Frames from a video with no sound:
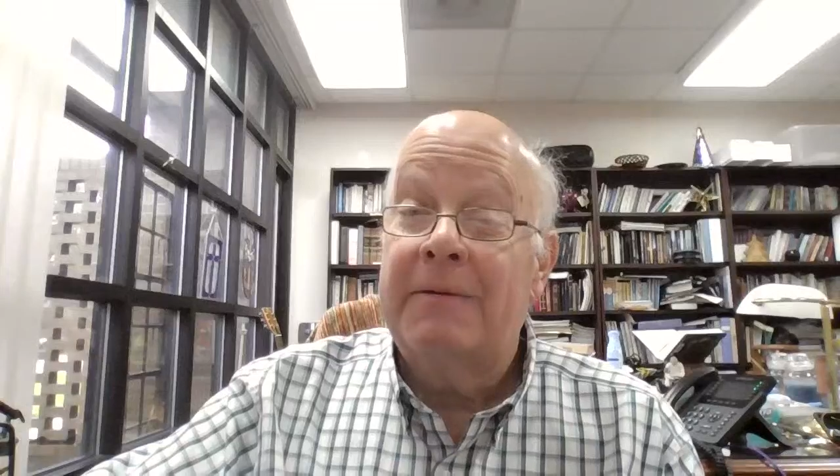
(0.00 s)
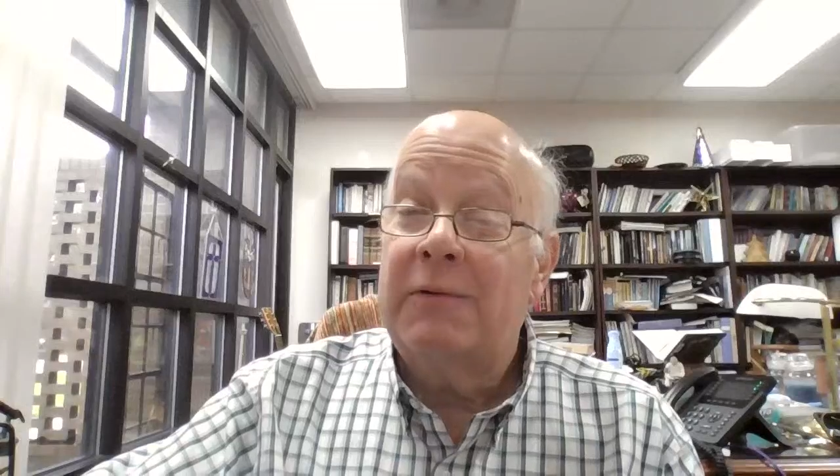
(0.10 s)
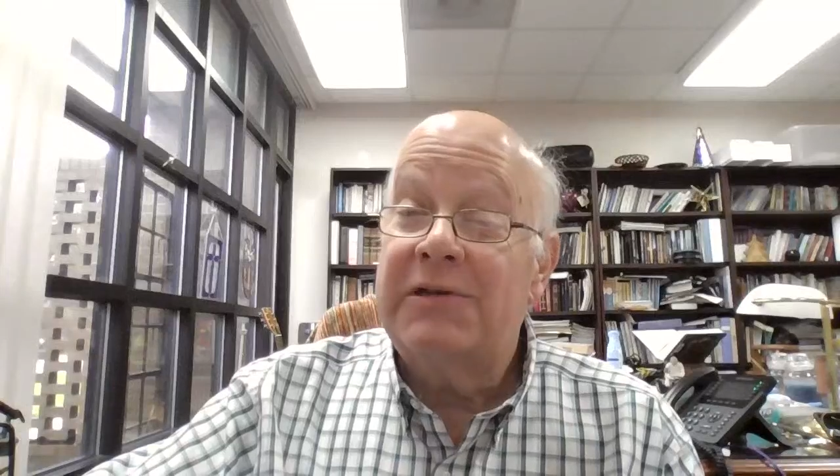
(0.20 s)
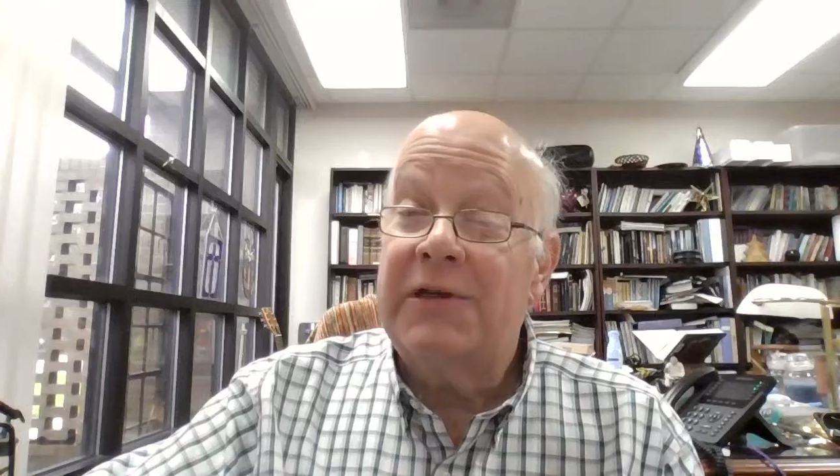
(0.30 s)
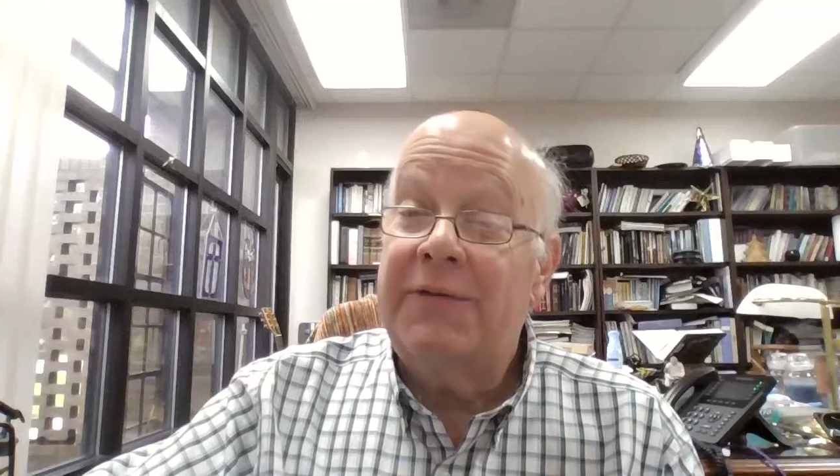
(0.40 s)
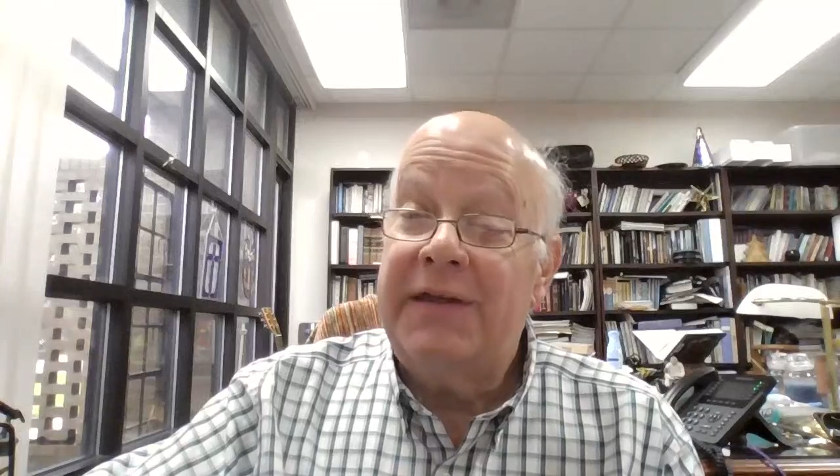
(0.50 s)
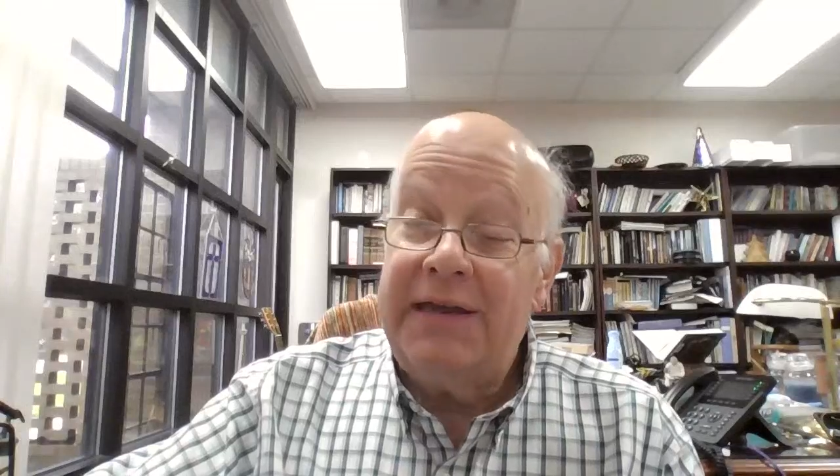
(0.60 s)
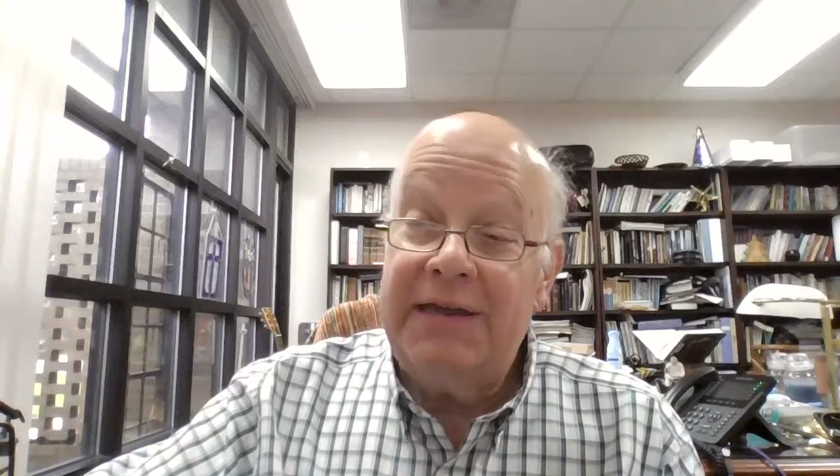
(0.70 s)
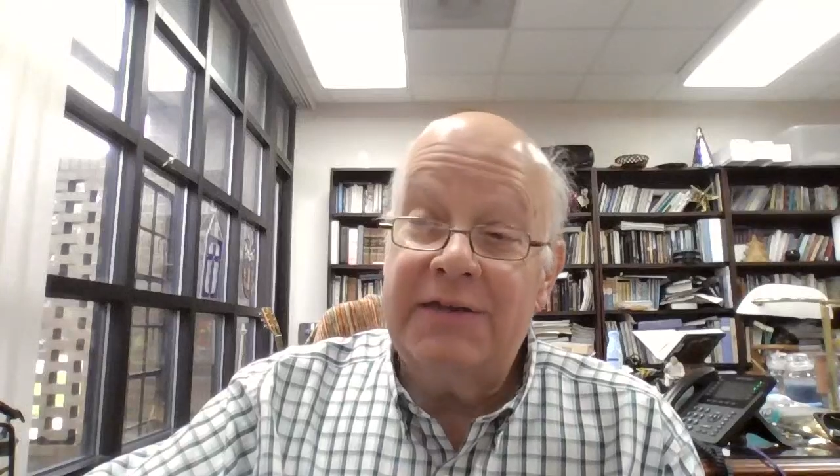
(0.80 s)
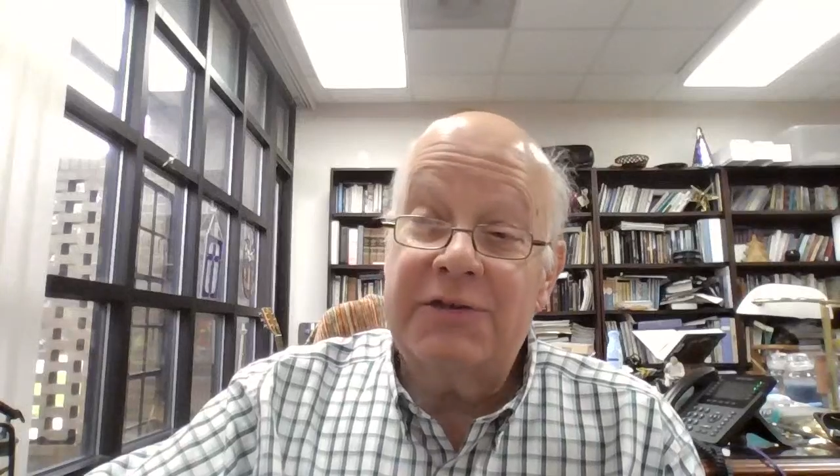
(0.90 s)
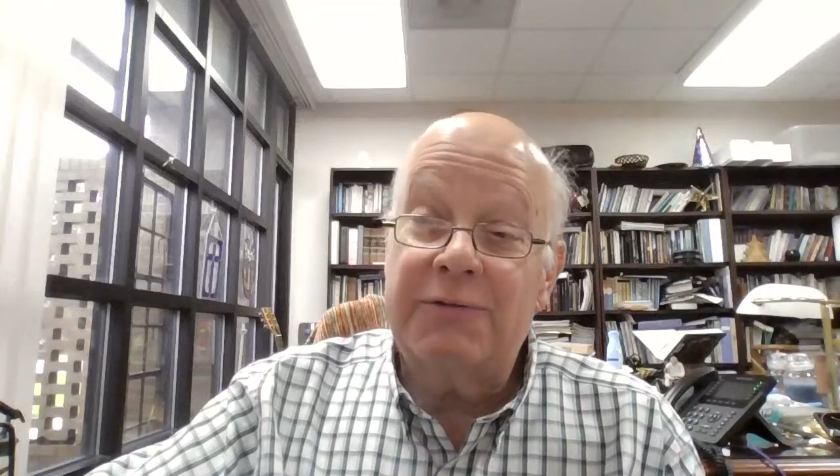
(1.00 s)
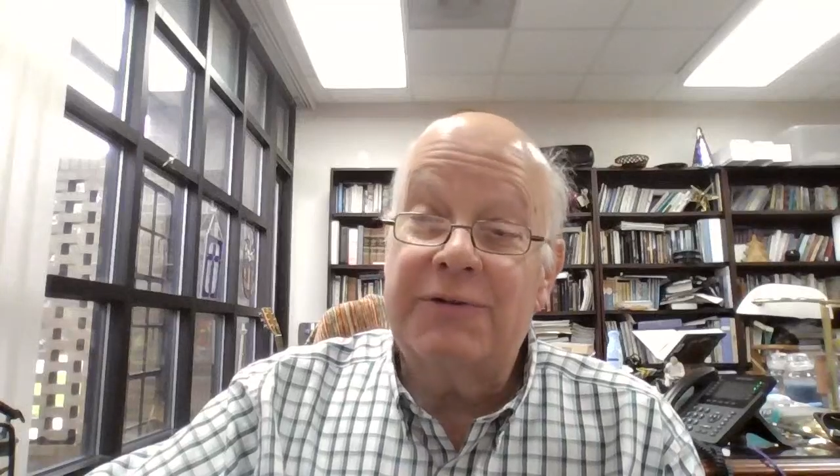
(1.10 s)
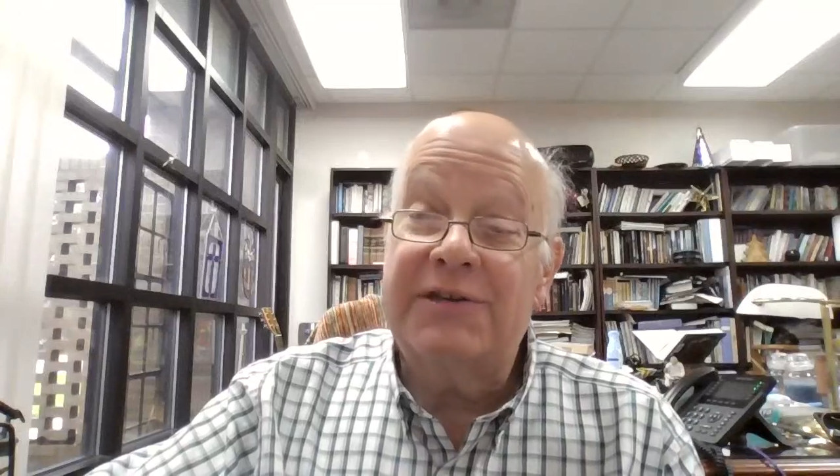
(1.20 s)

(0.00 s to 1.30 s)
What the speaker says: on the eastern